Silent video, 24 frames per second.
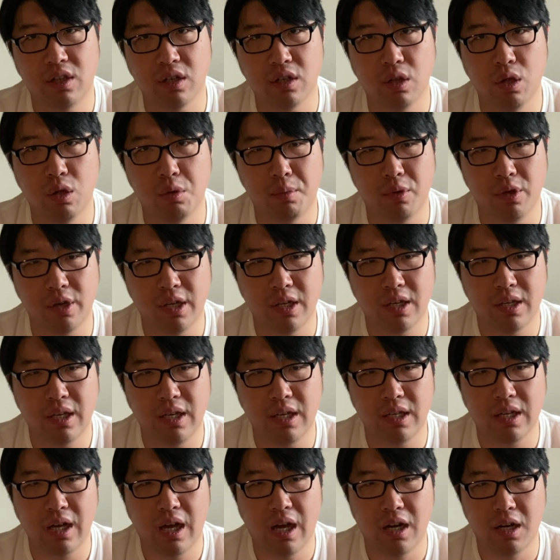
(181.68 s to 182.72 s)
the global e
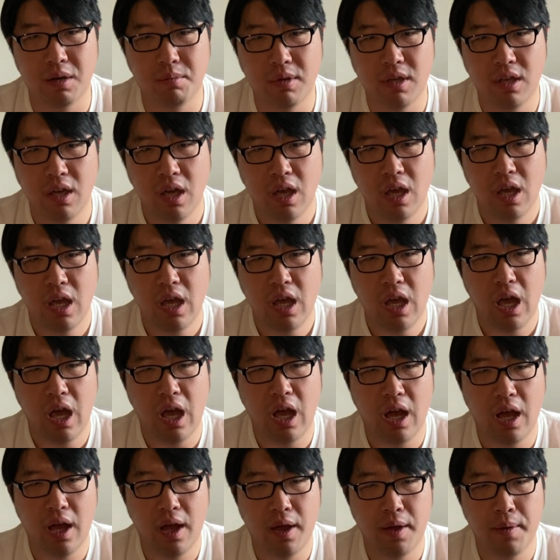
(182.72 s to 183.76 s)
economy.
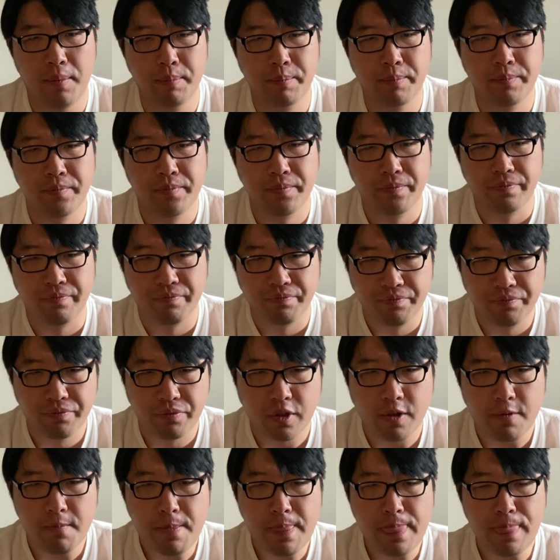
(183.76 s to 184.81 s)
Um,
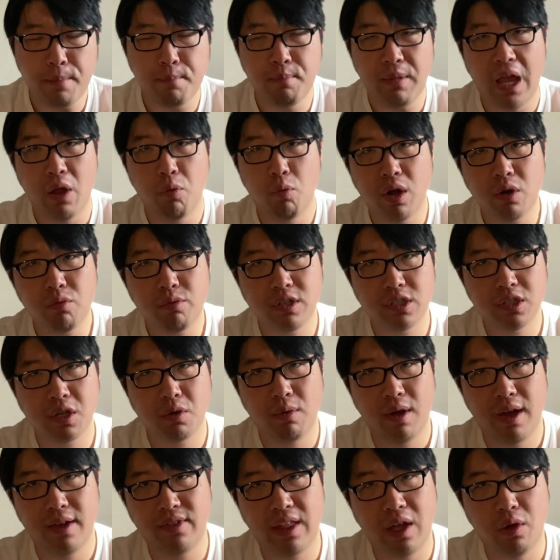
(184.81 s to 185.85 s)
and one reason
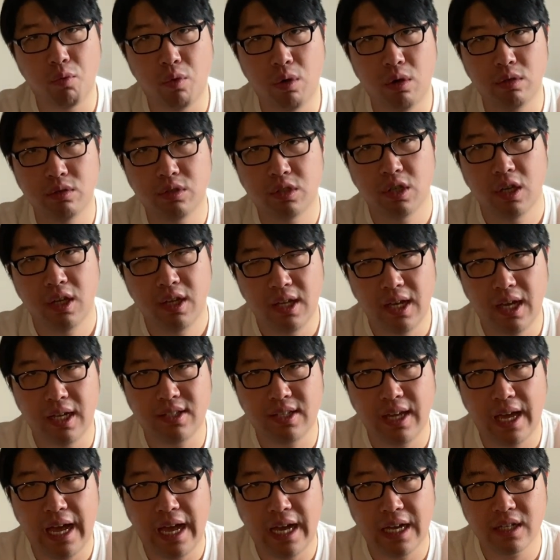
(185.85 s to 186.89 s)
why they won't
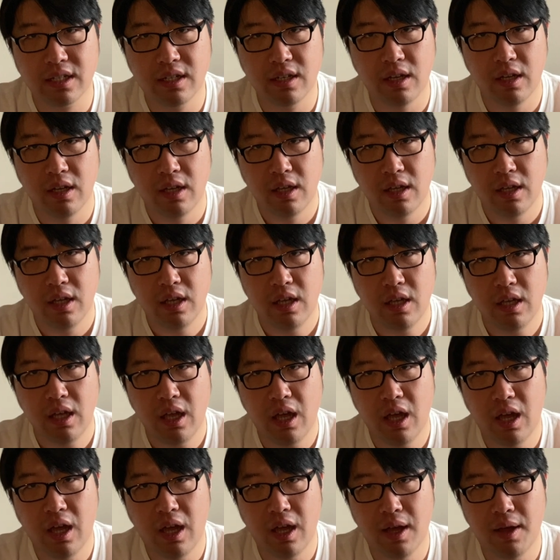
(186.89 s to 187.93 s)
attack
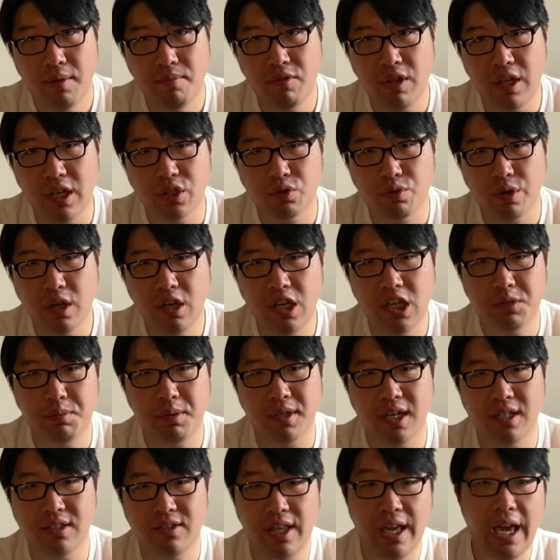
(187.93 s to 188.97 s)
um, Israel is
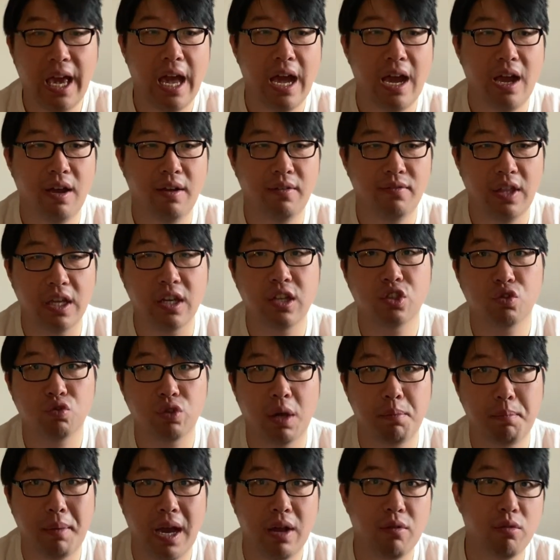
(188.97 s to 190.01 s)
because they have they can
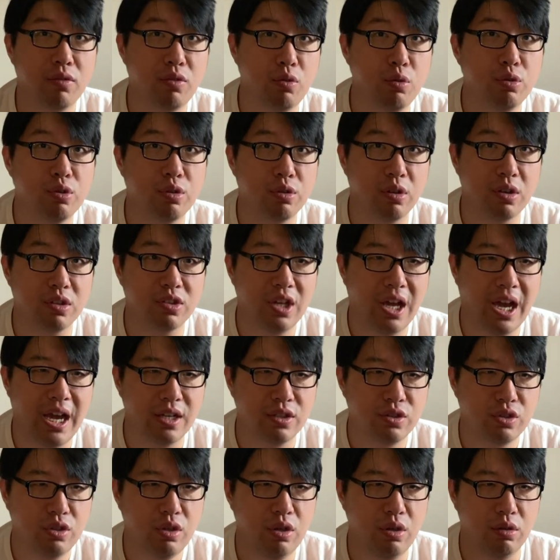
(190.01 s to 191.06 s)
strike back with nuclear
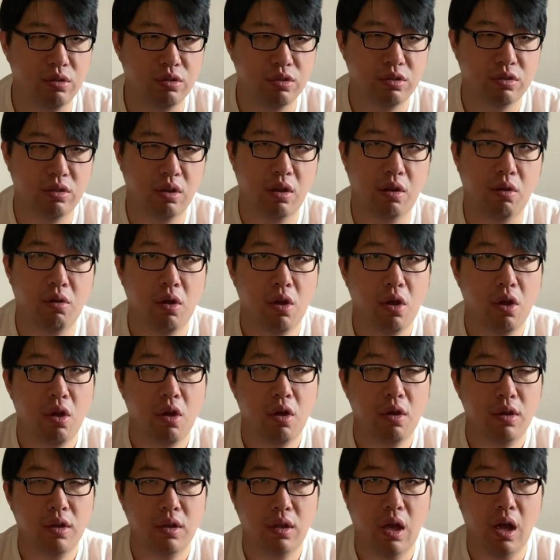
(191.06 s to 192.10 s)
attacks too. So
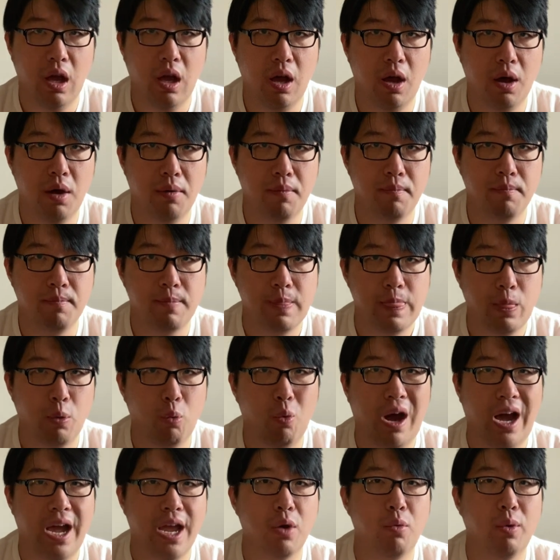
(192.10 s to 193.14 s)
um,
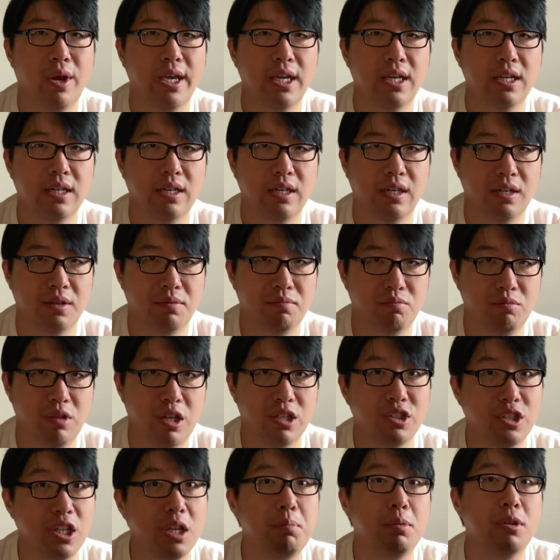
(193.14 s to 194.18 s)
why wake um, a
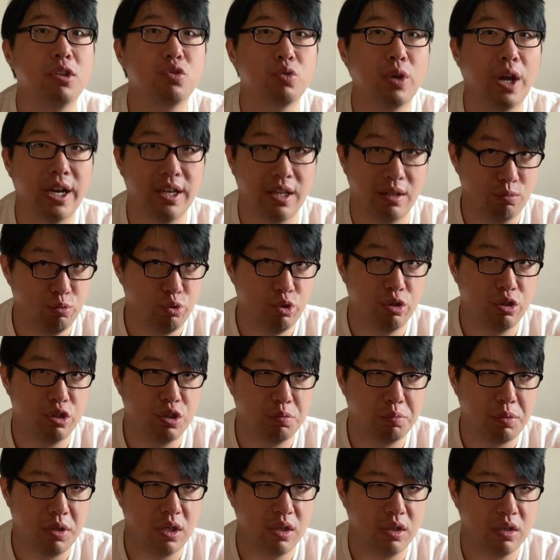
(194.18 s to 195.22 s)
sleeping dragon, so to
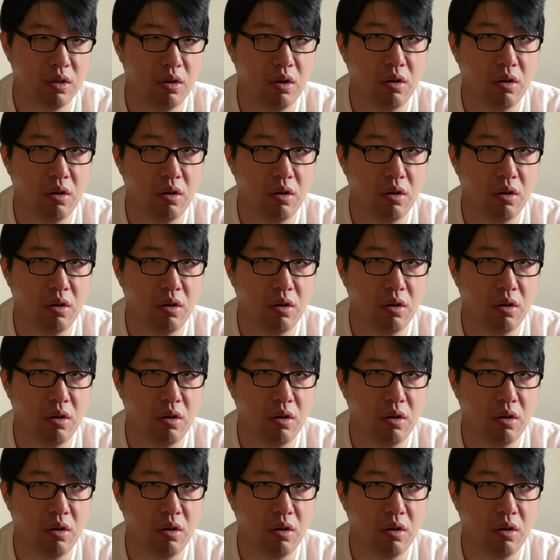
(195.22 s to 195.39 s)
speak,